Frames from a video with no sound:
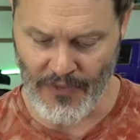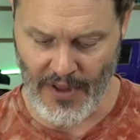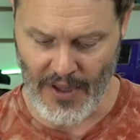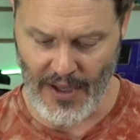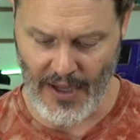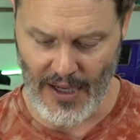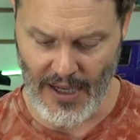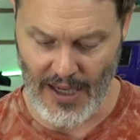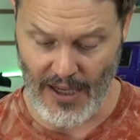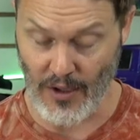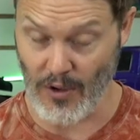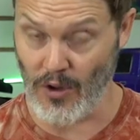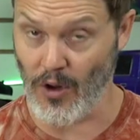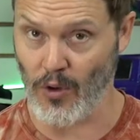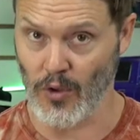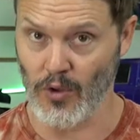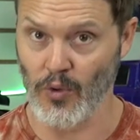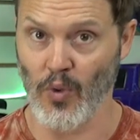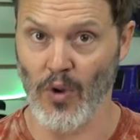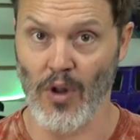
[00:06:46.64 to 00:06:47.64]
the hill
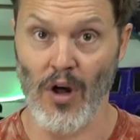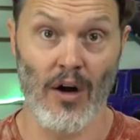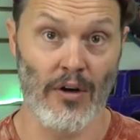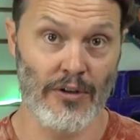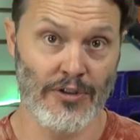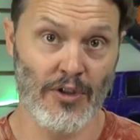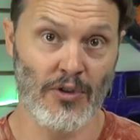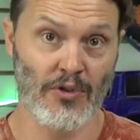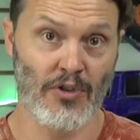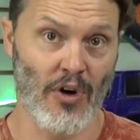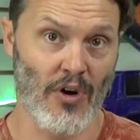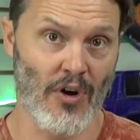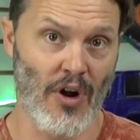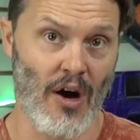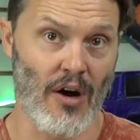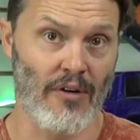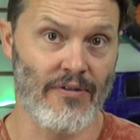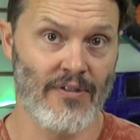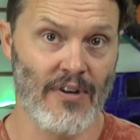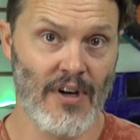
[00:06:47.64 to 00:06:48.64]
hold will also turn
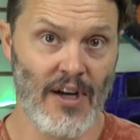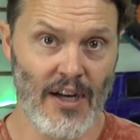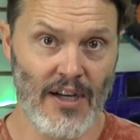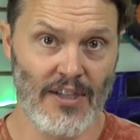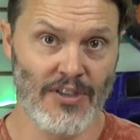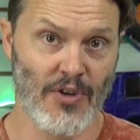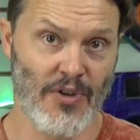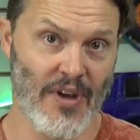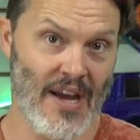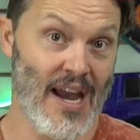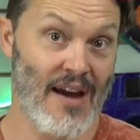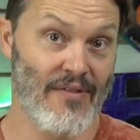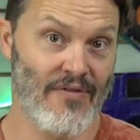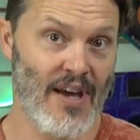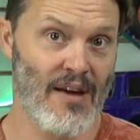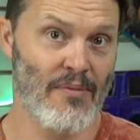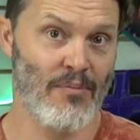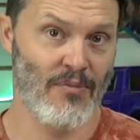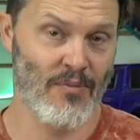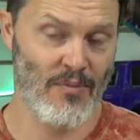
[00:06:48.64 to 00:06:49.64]
off. So they have
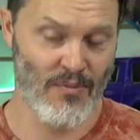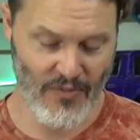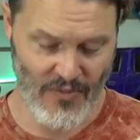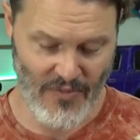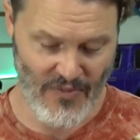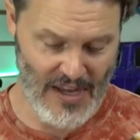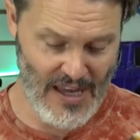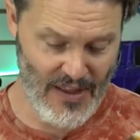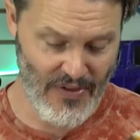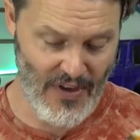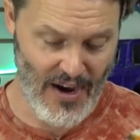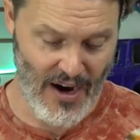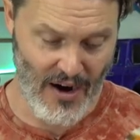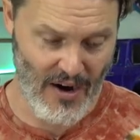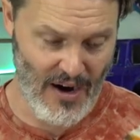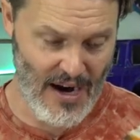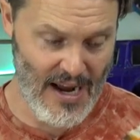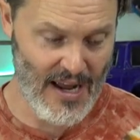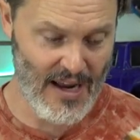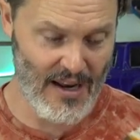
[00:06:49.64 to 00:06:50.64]
that in
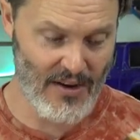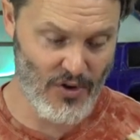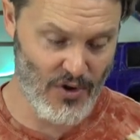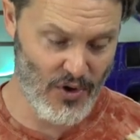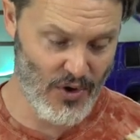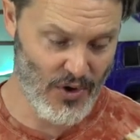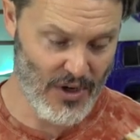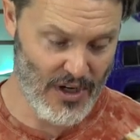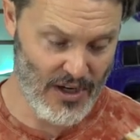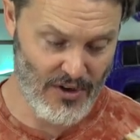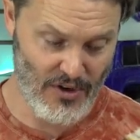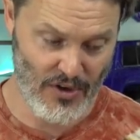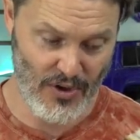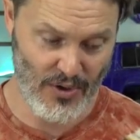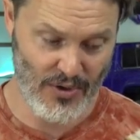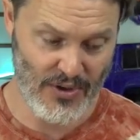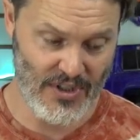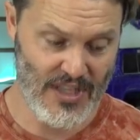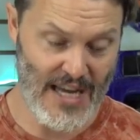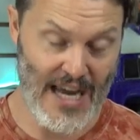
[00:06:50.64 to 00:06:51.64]
there and you can
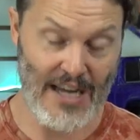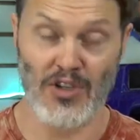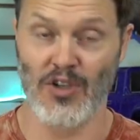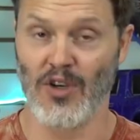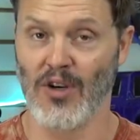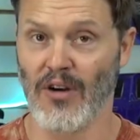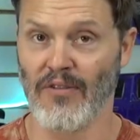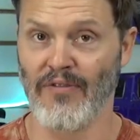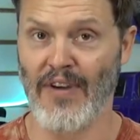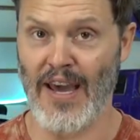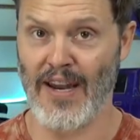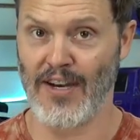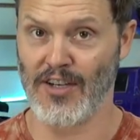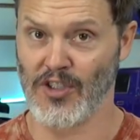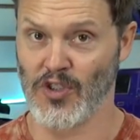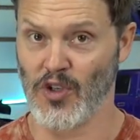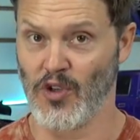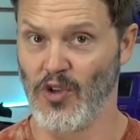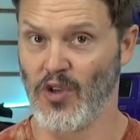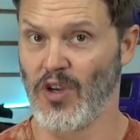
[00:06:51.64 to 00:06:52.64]
use that to your
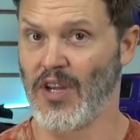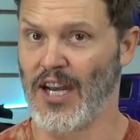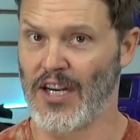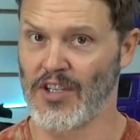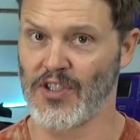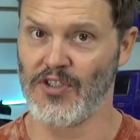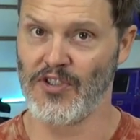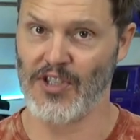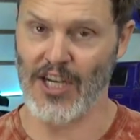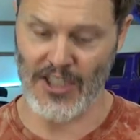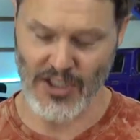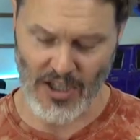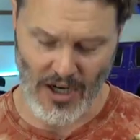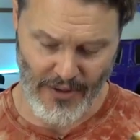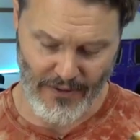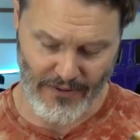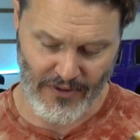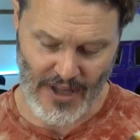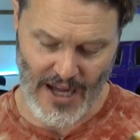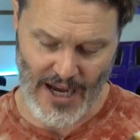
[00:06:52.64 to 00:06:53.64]
advantage so you can actually change it
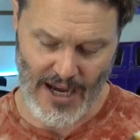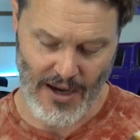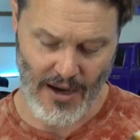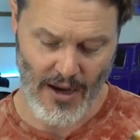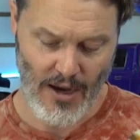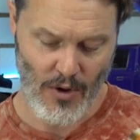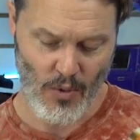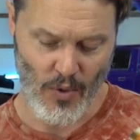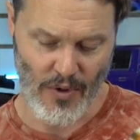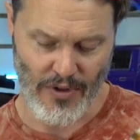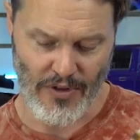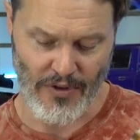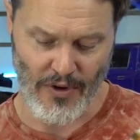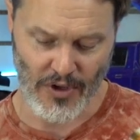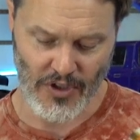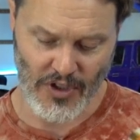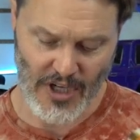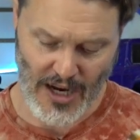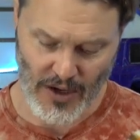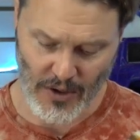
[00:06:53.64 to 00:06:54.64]
on the fly with a
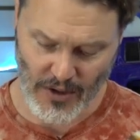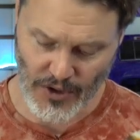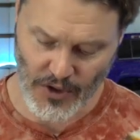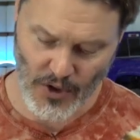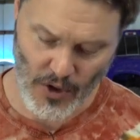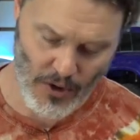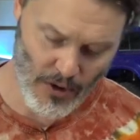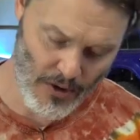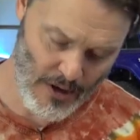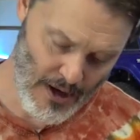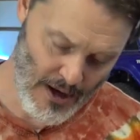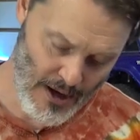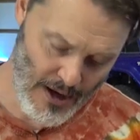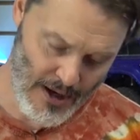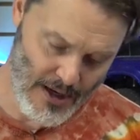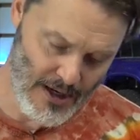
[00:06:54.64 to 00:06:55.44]
third channel control.